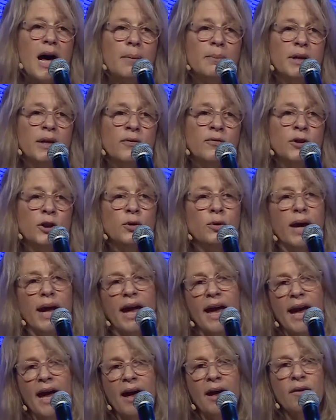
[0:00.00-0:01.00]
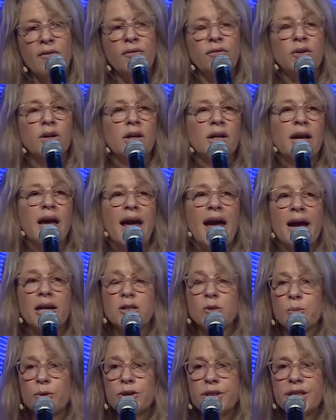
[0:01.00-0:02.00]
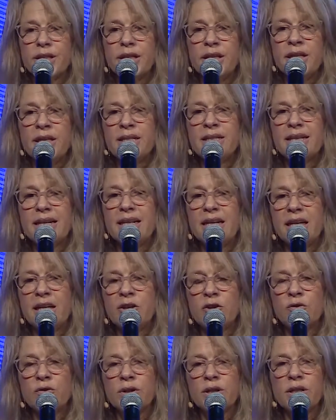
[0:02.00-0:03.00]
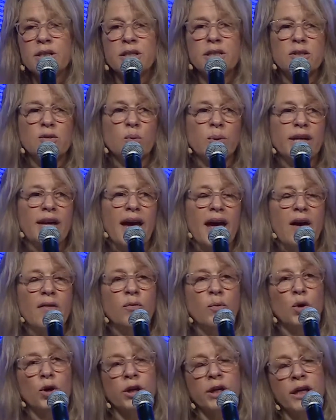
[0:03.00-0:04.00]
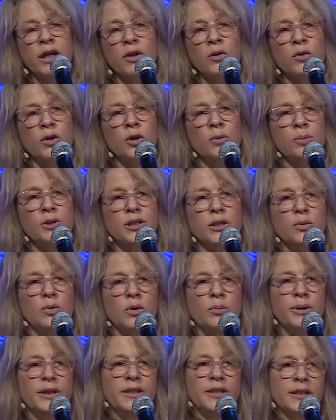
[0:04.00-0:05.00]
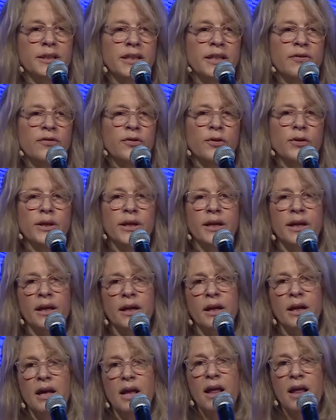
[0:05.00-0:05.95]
If you have expertise and interest, we have working groups that will be delivering